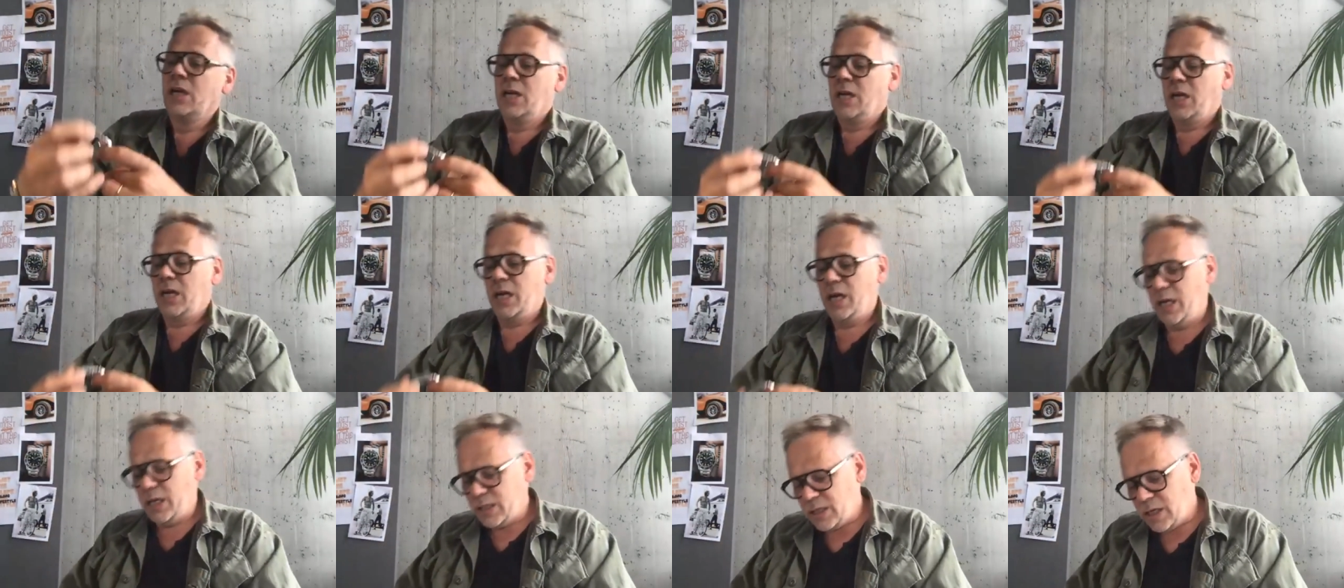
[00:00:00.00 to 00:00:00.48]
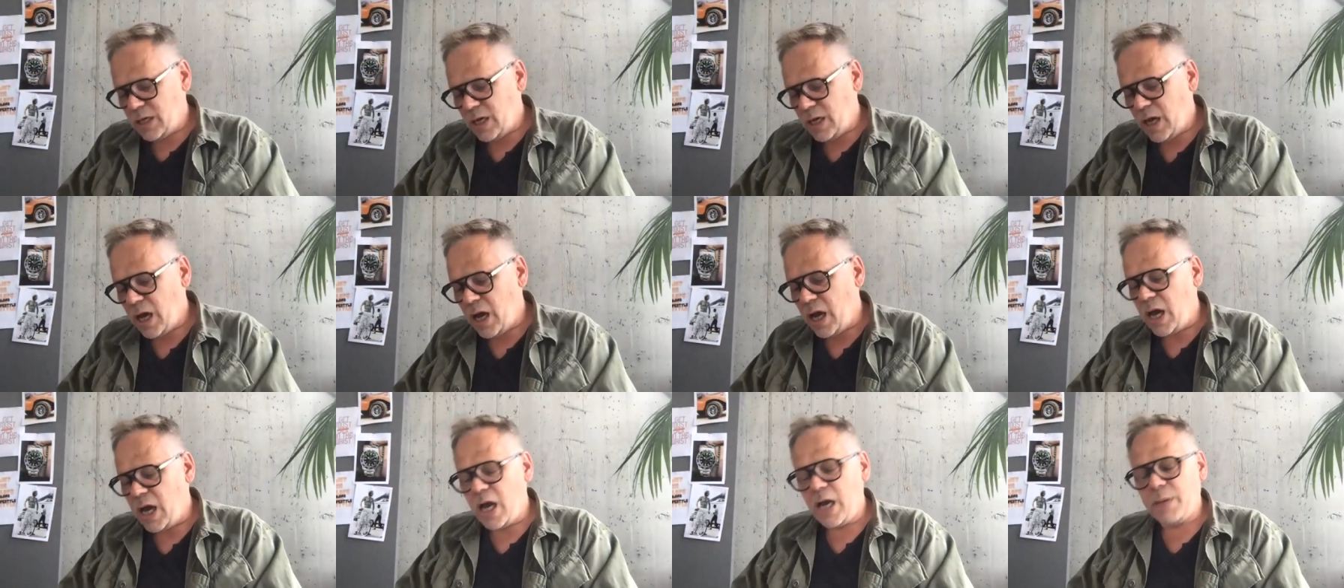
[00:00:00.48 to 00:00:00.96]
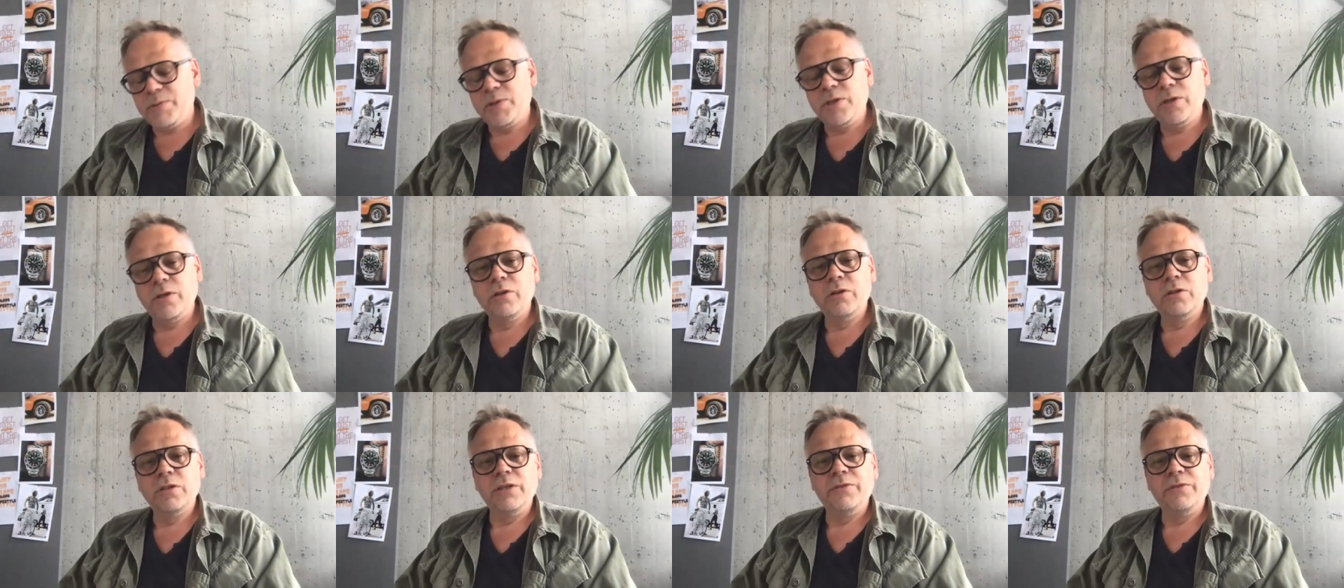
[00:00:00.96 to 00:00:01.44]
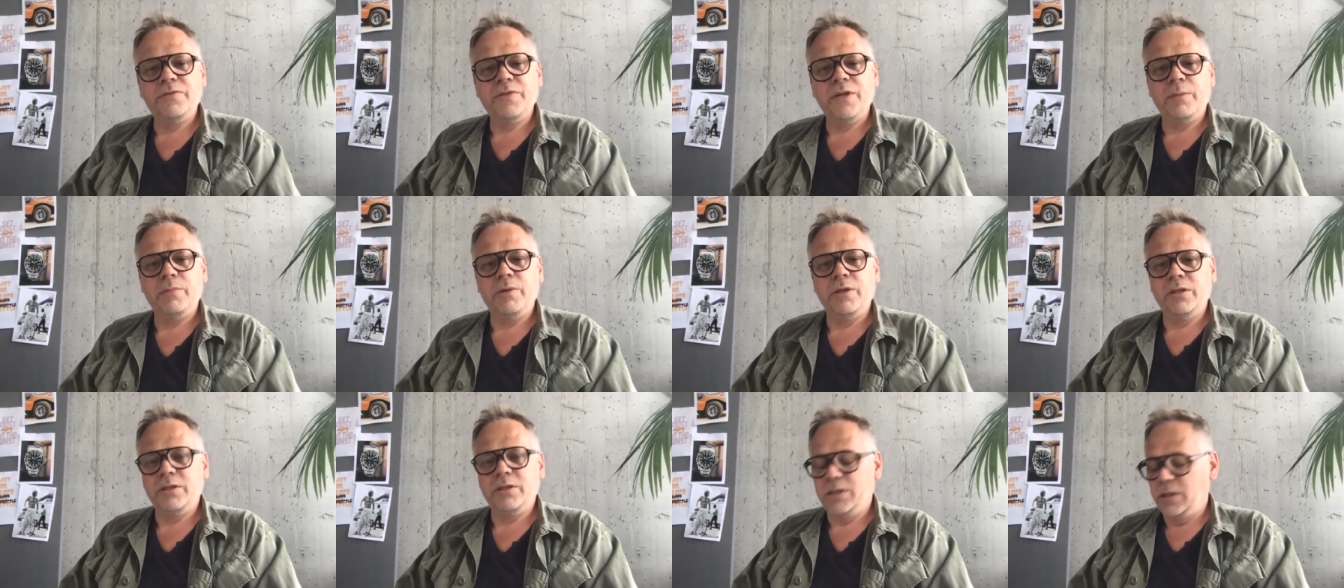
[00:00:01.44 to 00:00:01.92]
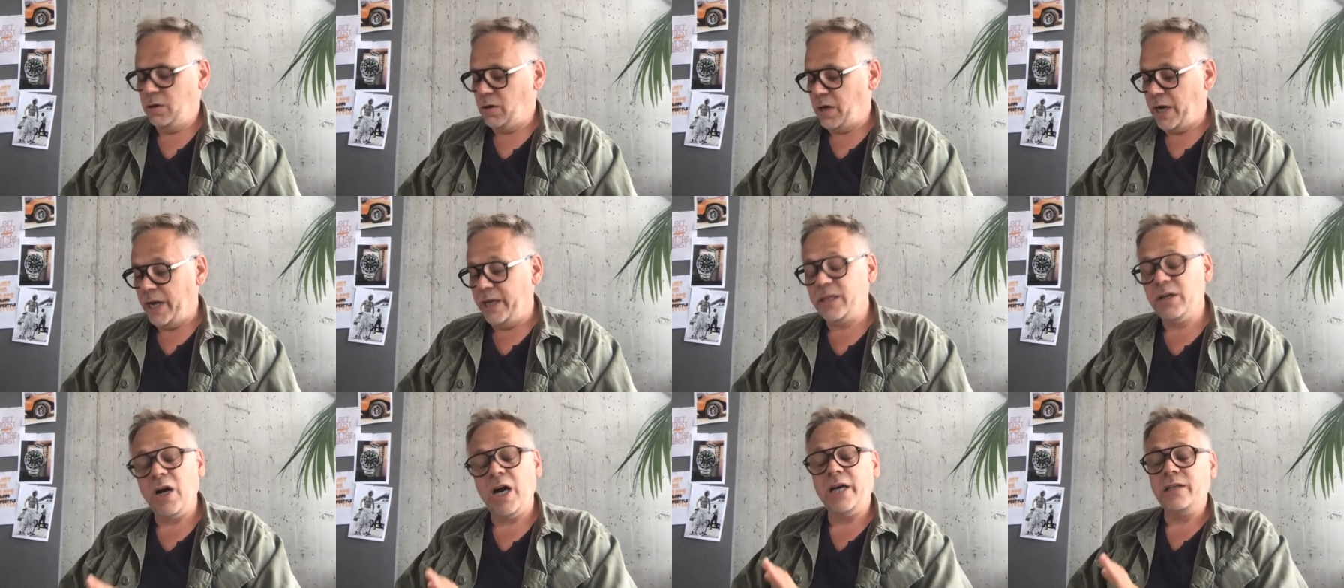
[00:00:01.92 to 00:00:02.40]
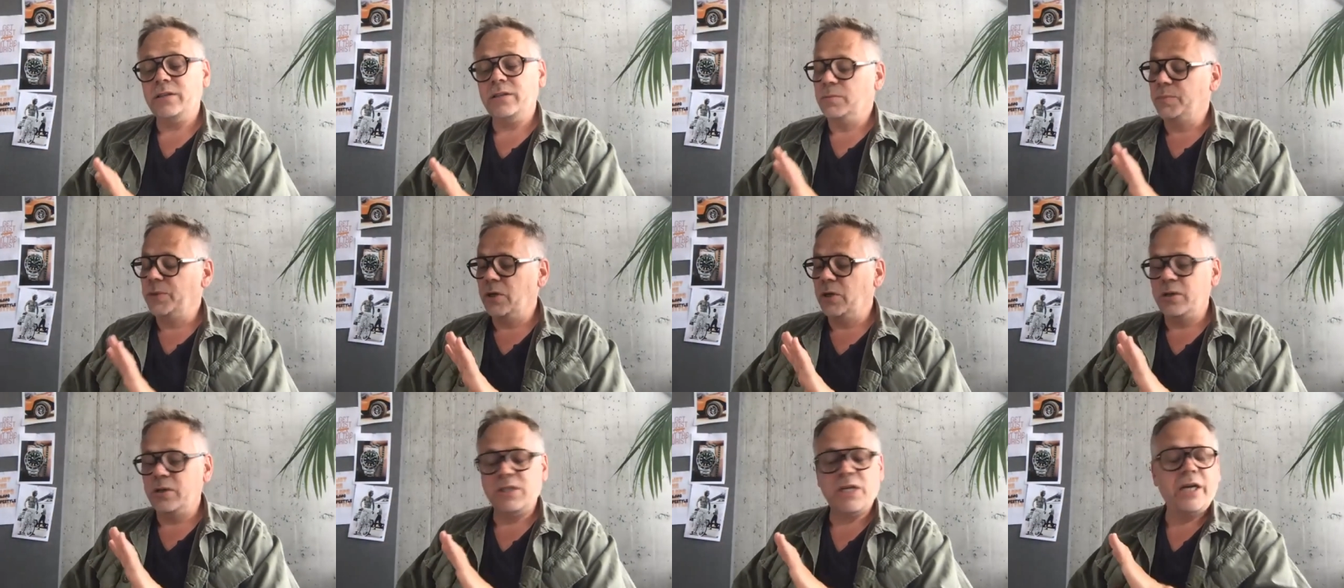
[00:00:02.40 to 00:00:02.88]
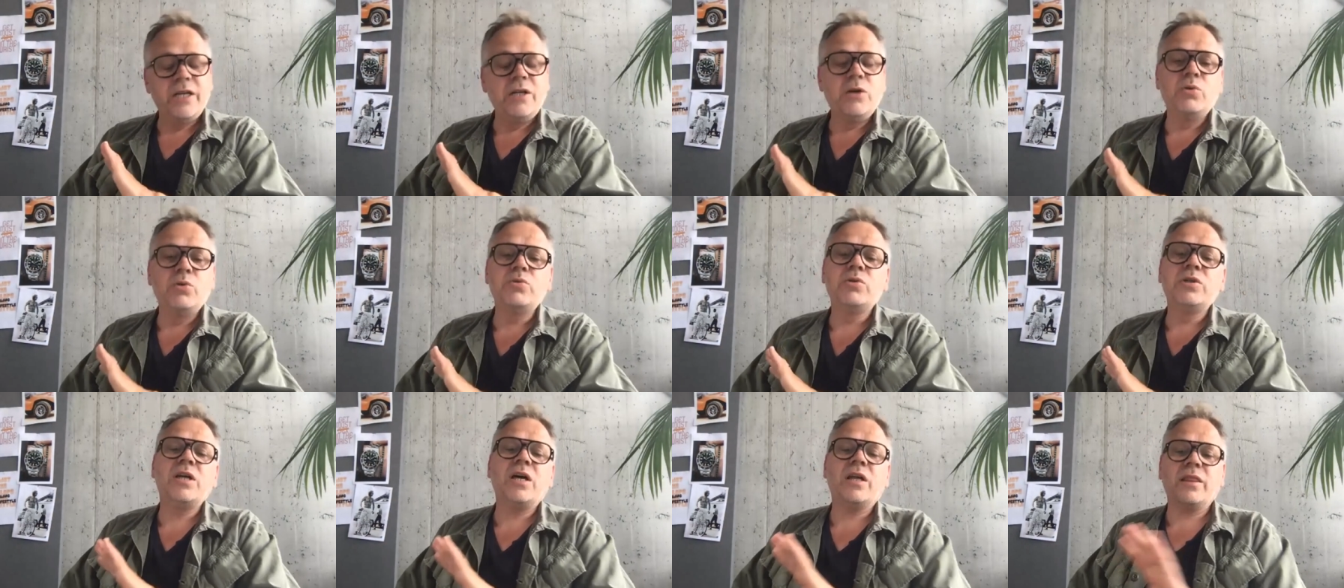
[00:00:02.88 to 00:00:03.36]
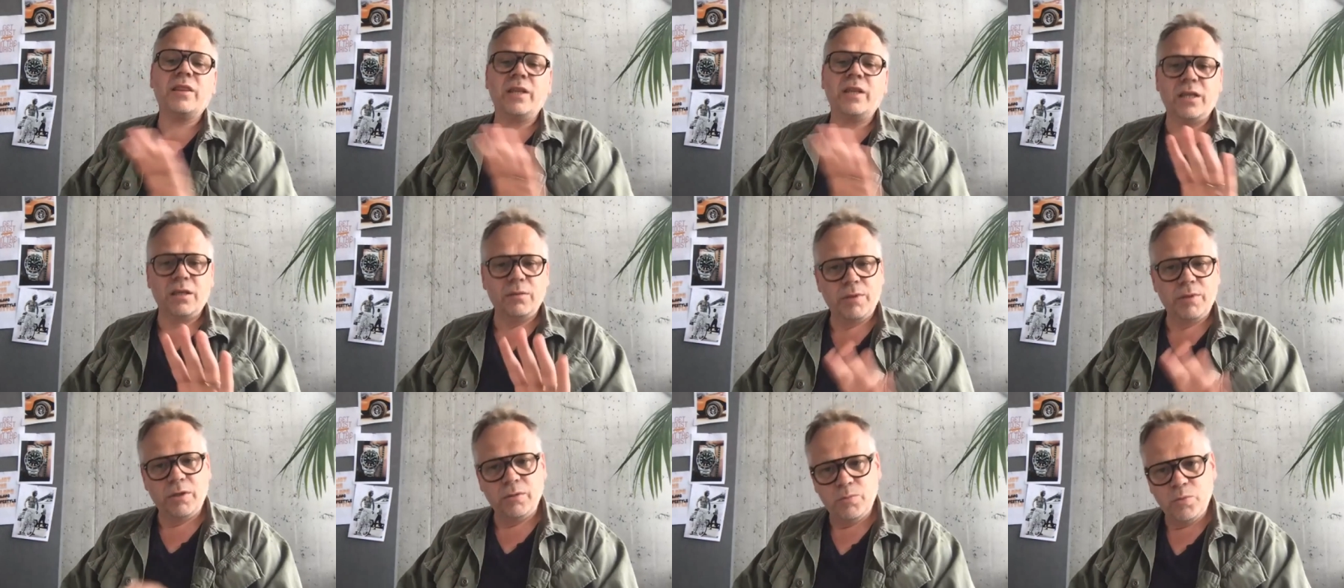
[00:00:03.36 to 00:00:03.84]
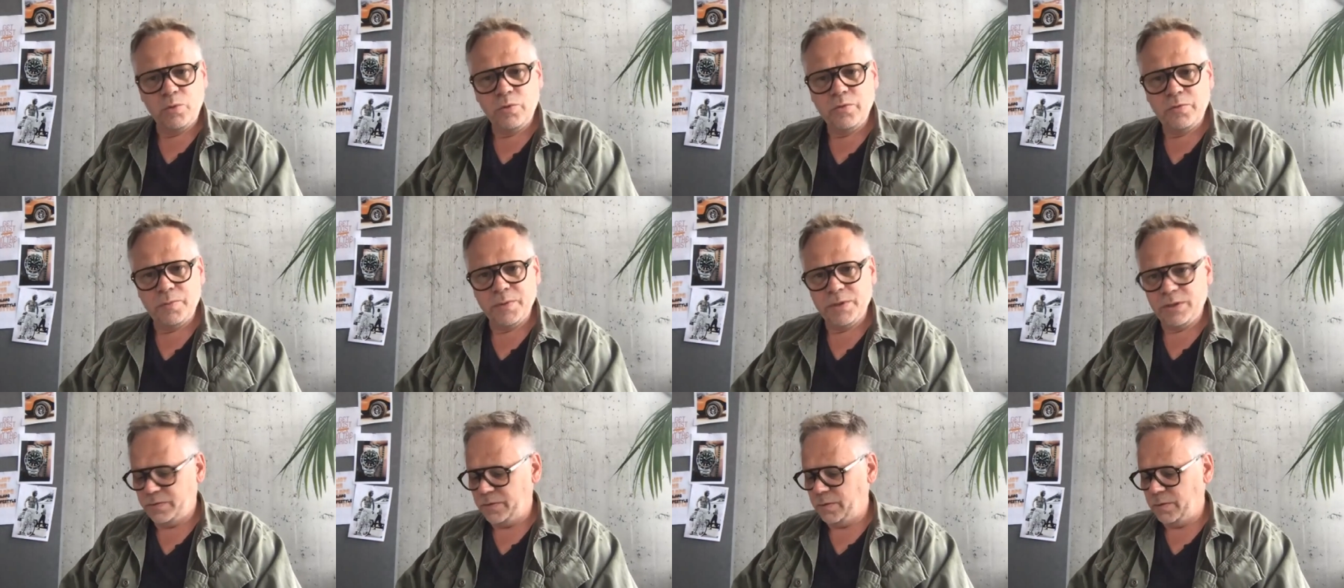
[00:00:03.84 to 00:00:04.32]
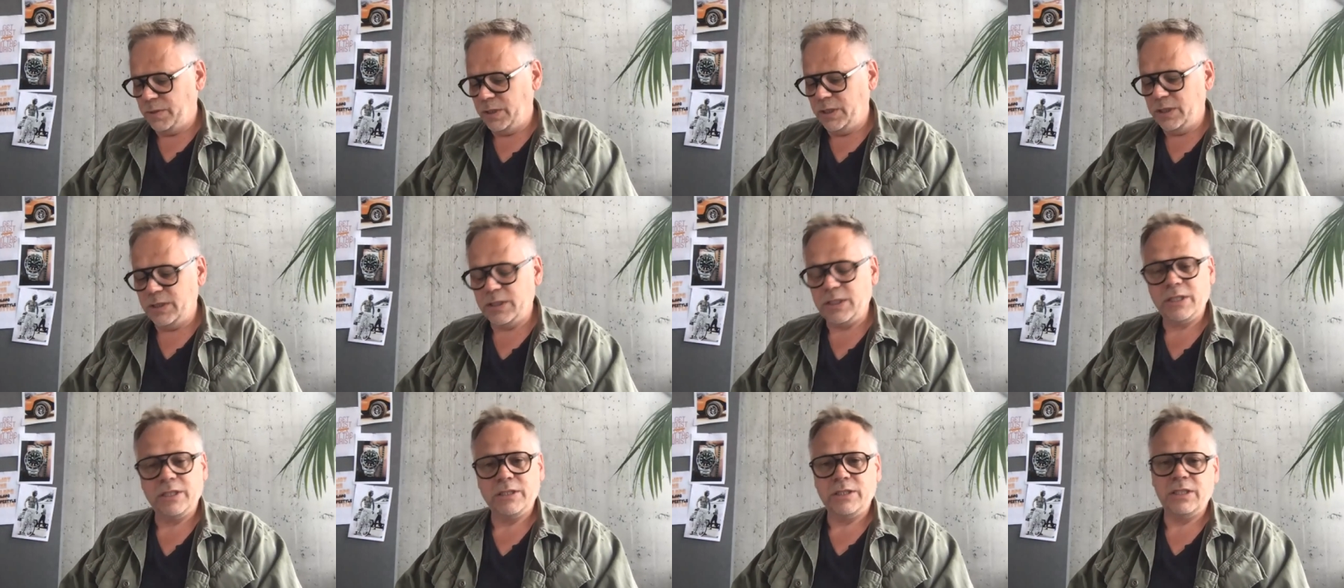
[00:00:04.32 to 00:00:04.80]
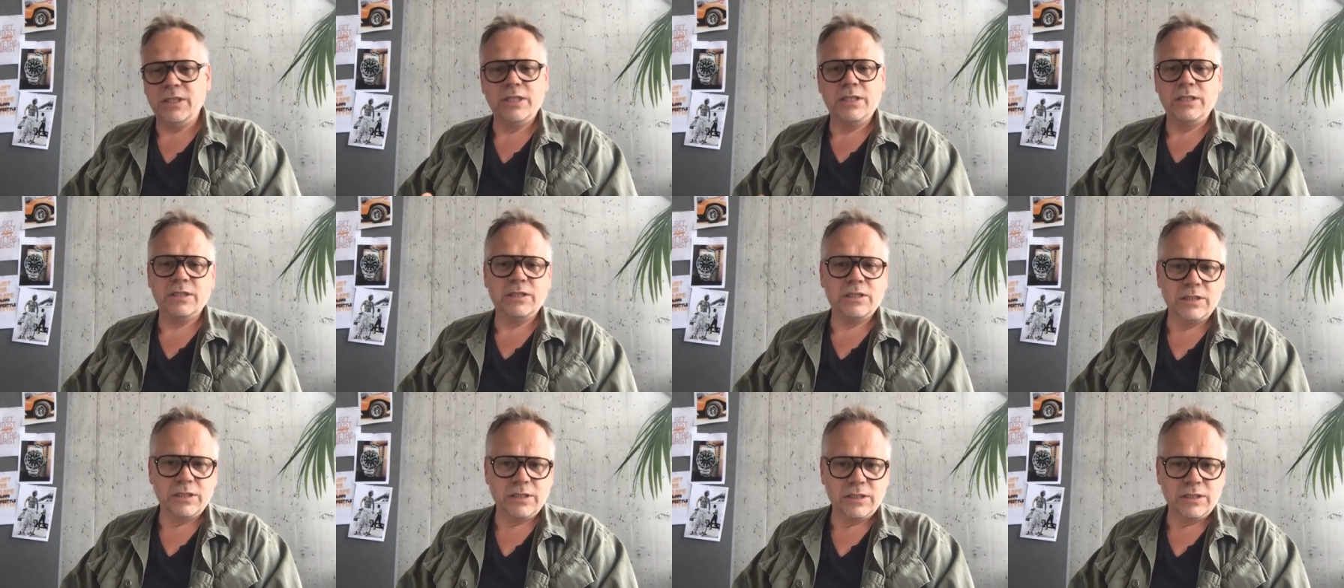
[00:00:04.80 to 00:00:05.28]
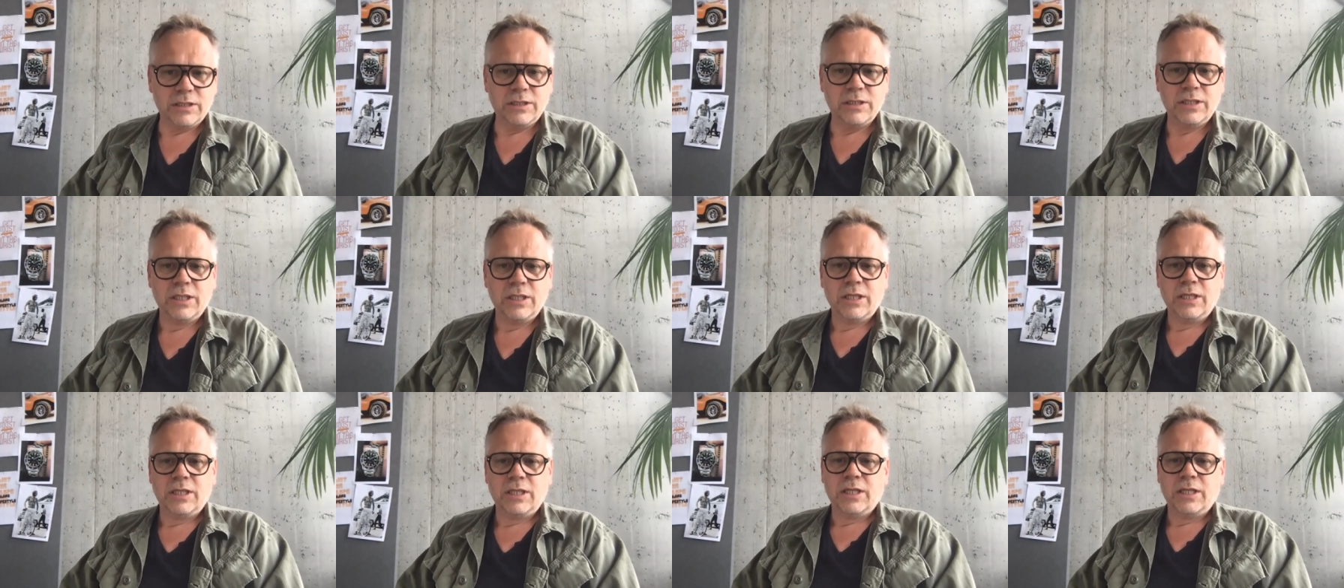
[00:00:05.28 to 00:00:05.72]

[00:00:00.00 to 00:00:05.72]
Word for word: yeah. It's absolutely fabulous. You know, I don't, to be honest, I know nothing about movements from these Cartiers. Uh, yeah.